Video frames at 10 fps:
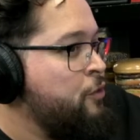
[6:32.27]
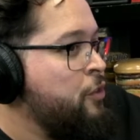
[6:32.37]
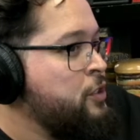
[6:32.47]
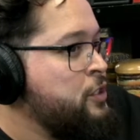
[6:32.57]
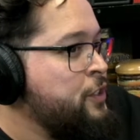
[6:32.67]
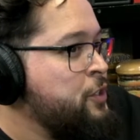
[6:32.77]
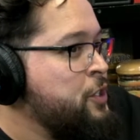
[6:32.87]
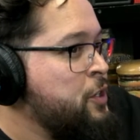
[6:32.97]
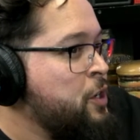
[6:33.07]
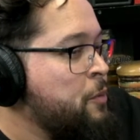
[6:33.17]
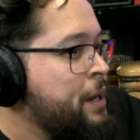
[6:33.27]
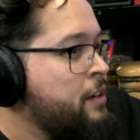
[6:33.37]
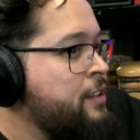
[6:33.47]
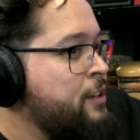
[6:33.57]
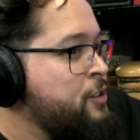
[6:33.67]
those of you who don't know,
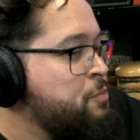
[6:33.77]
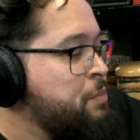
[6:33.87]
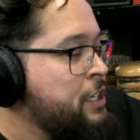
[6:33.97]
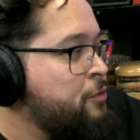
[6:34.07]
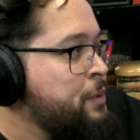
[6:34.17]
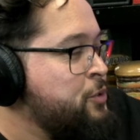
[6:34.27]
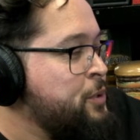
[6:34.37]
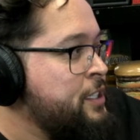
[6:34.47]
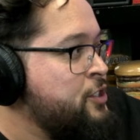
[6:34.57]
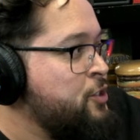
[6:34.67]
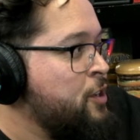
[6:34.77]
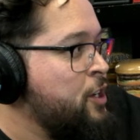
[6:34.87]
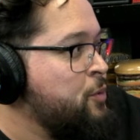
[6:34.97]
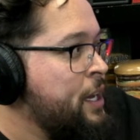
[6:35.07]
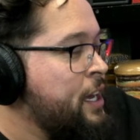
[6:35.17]
apparently there was beef between
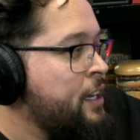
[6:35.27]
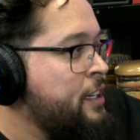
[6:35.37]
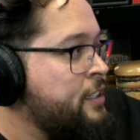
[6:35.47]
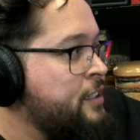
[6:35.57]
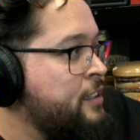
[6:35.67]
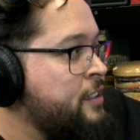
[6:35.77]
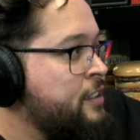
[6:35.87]
Gerard Way and